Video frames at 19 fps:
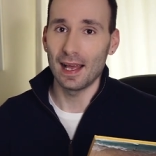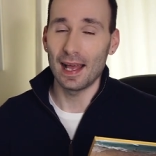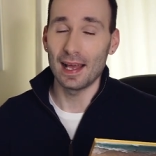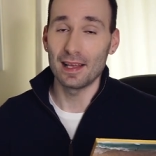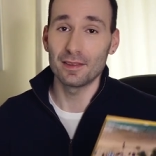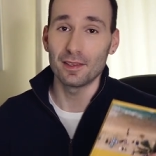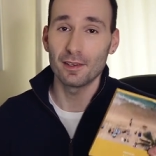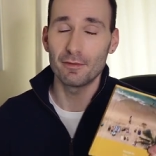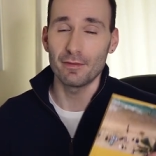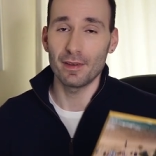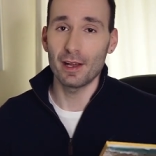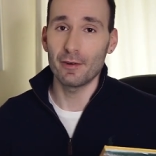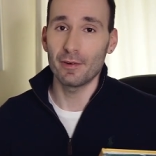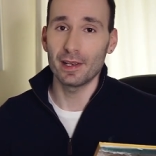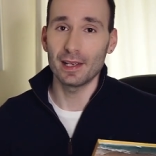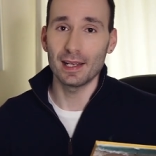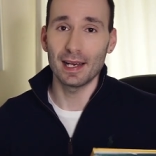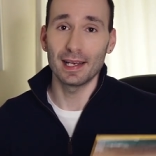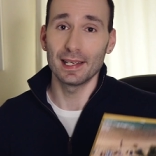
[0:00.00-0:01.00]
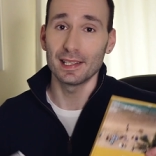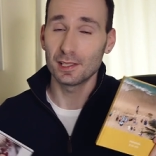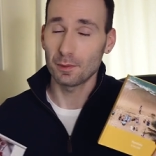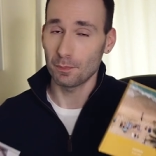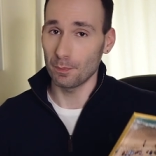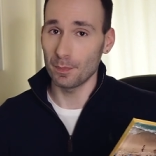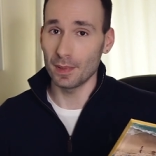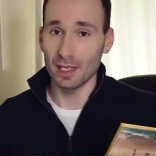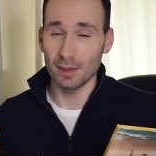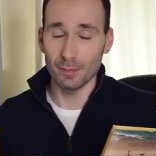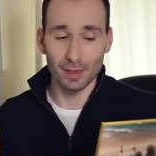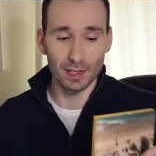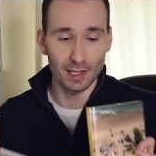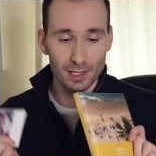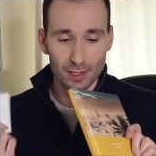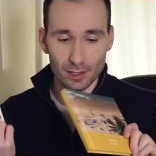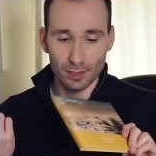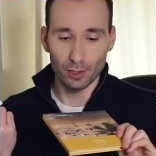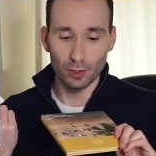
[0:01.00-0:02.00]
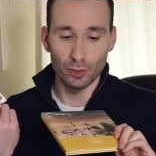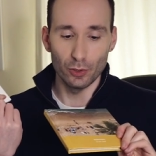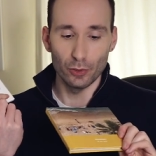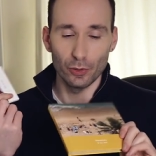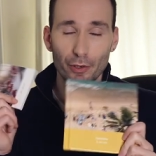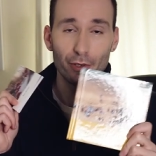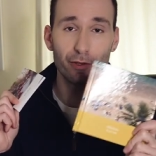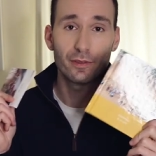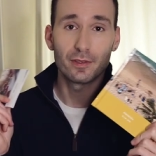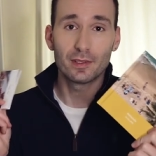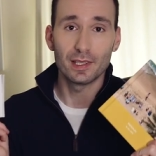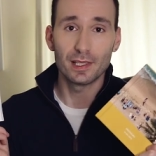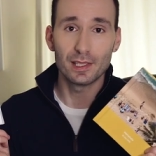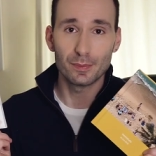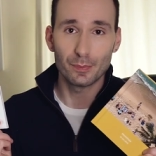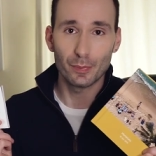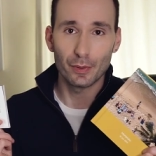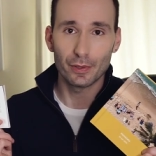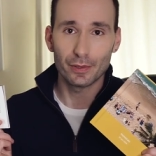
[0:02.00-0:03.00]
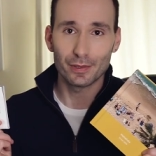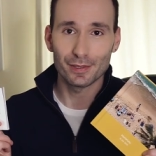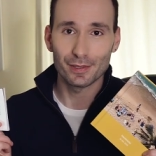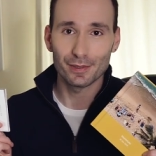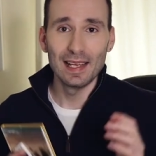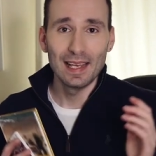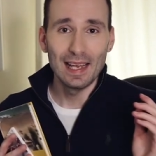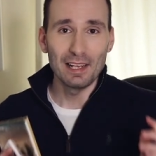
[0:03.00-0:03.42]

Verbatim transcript: and a very nice minimalist look to these books.